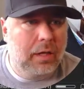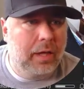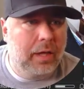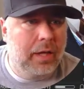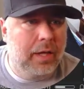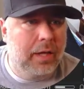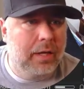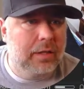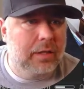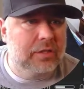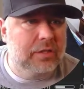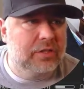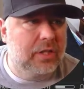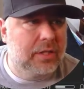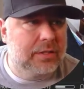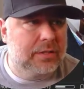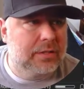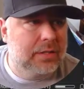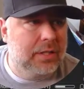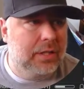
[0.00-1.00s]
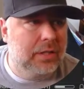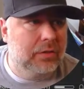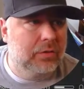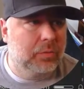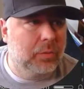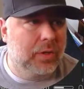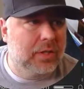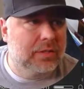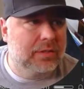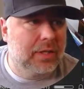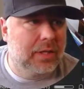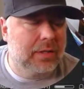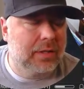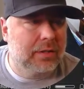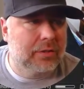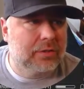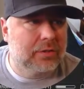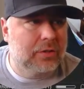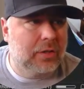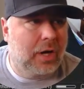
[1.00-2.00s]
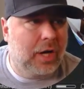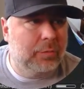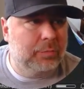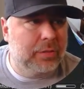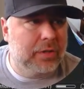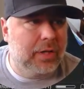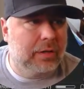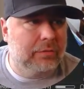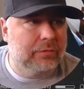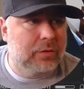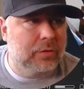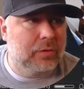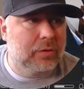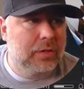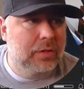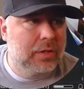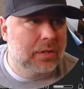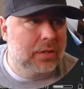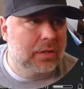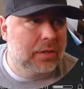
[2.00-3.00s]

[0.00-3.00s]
and it just sees what's at this top level.